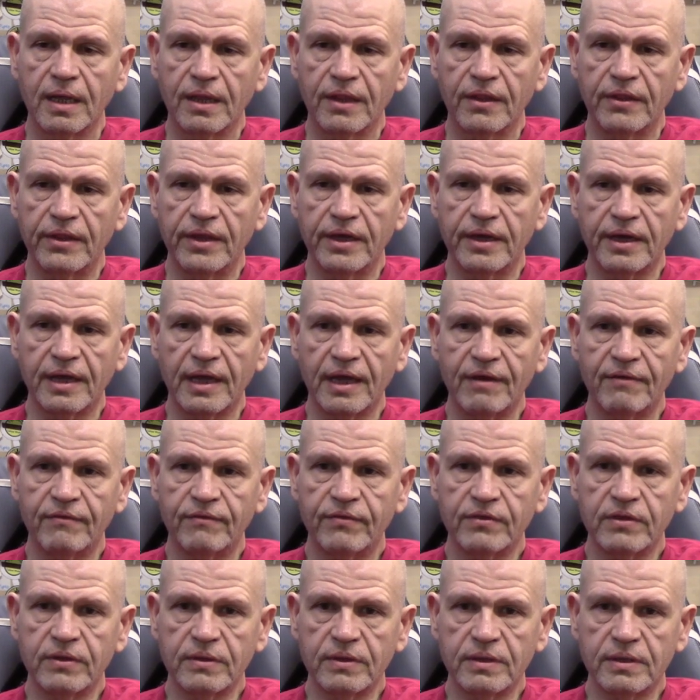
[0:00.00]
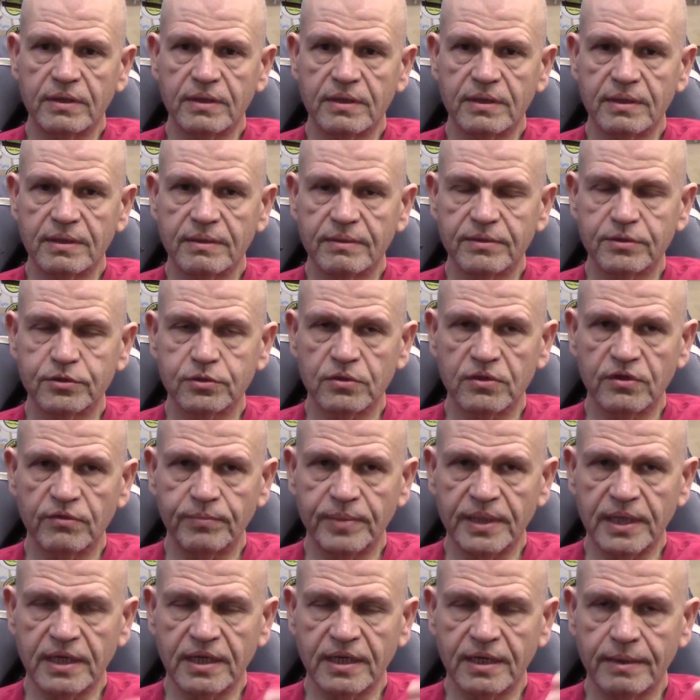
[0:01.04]
that have sort of
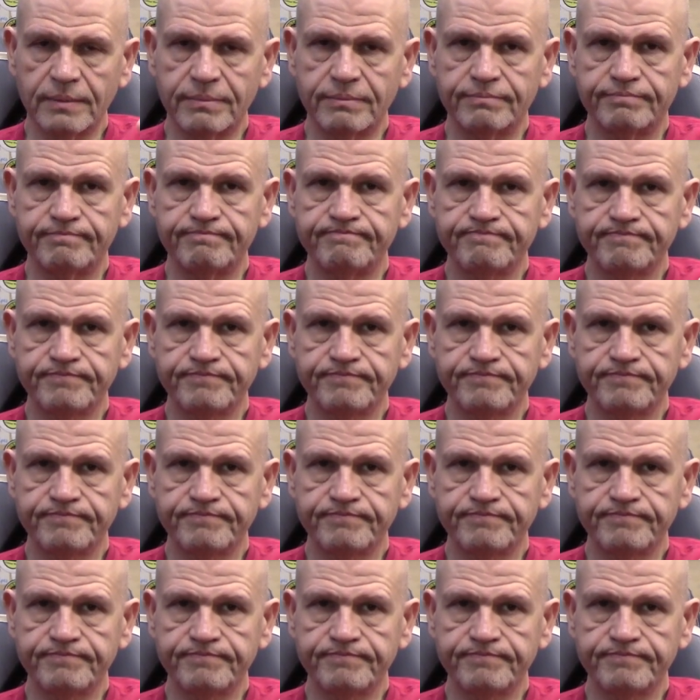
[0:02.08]
become